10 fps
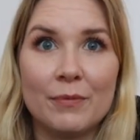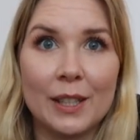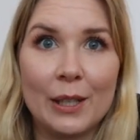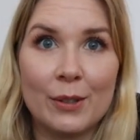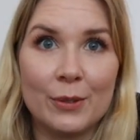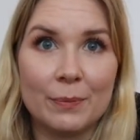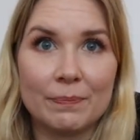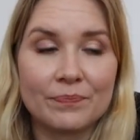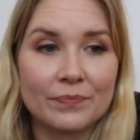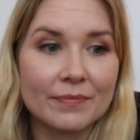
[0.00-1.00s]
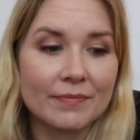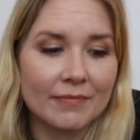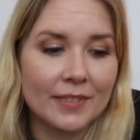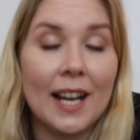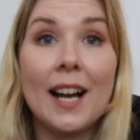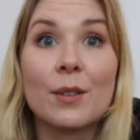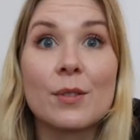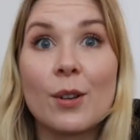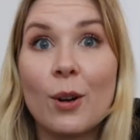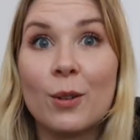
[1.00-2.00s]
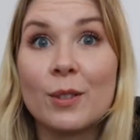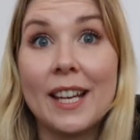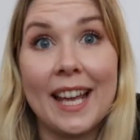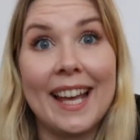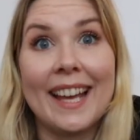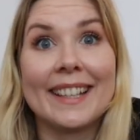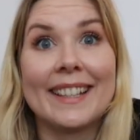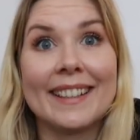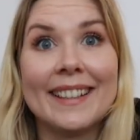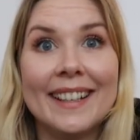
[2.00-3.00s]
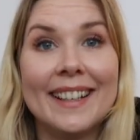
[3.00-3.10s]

you know, household egg.